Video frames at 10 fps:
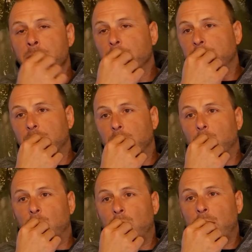
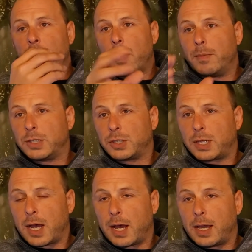So how much
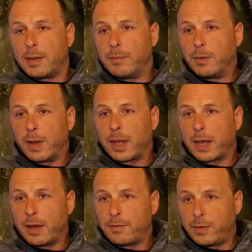time do I
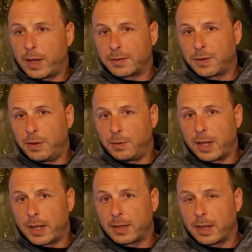have to execute
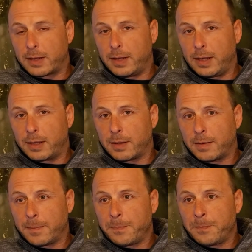that technique?
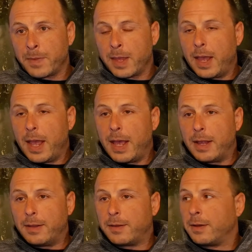
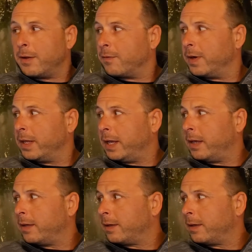And really,